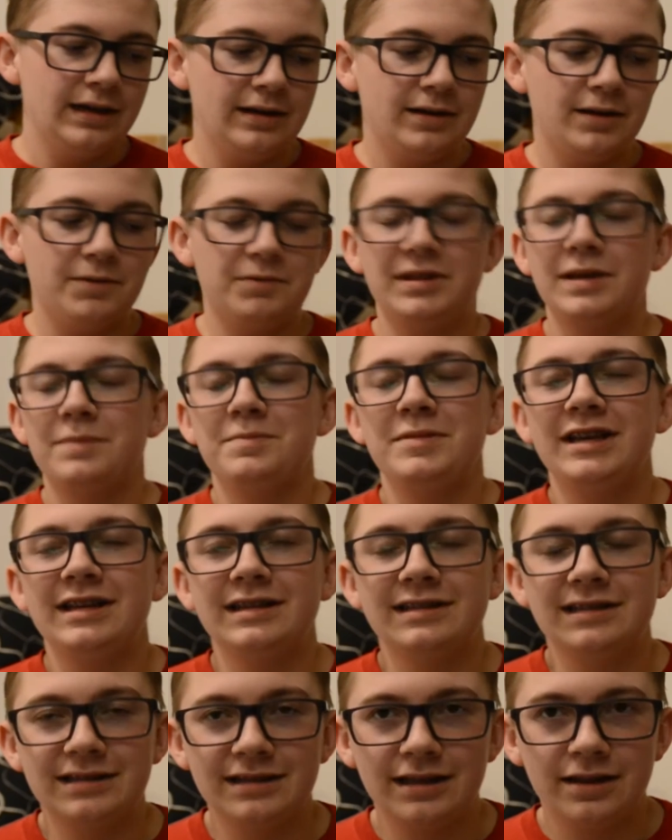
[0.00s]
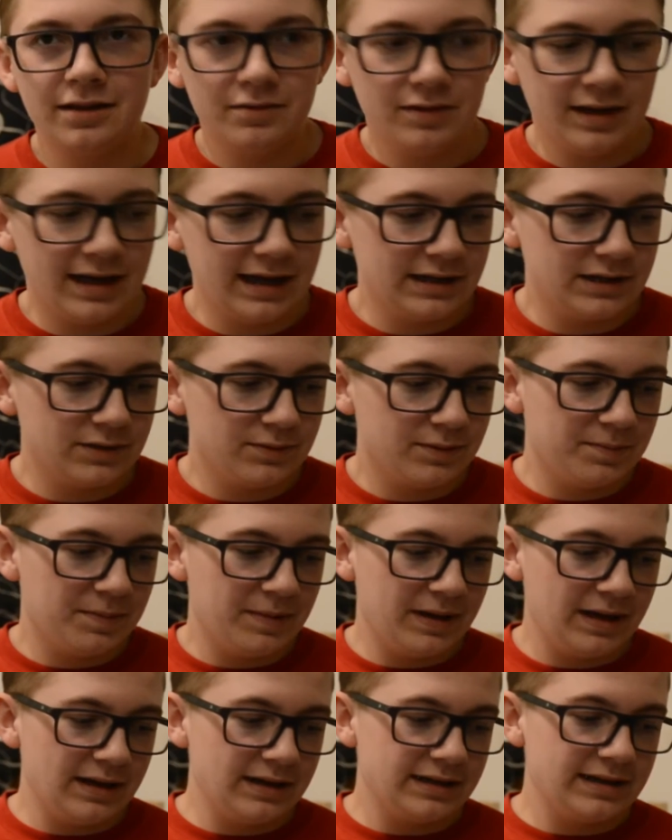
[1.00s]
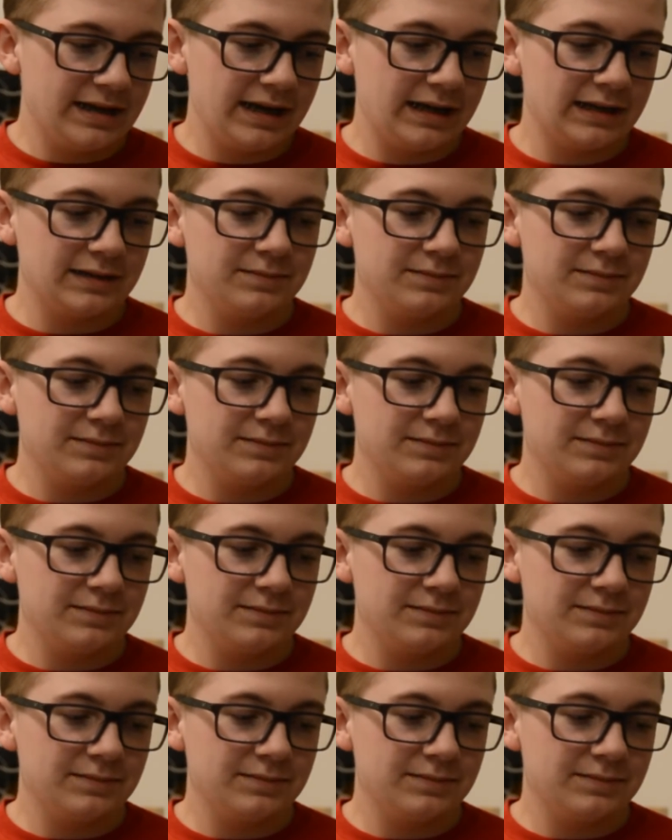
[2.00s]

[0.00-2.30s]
Now what that means is that the lens would take